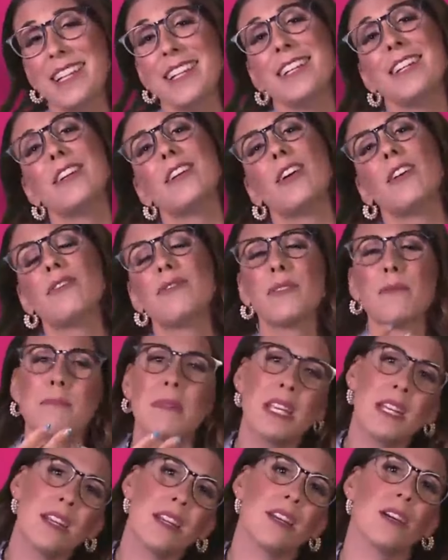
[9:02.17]
it, you know,
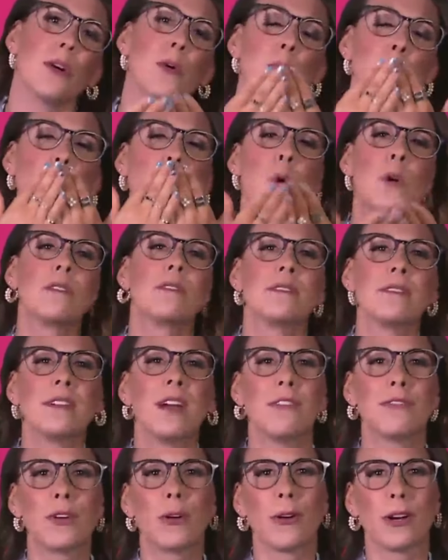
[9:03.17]
from me to you,
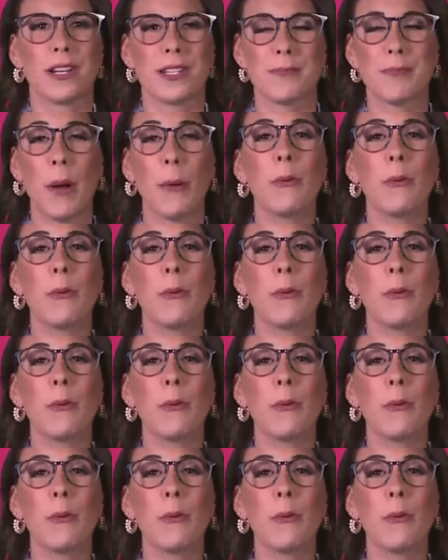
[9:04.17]
of course.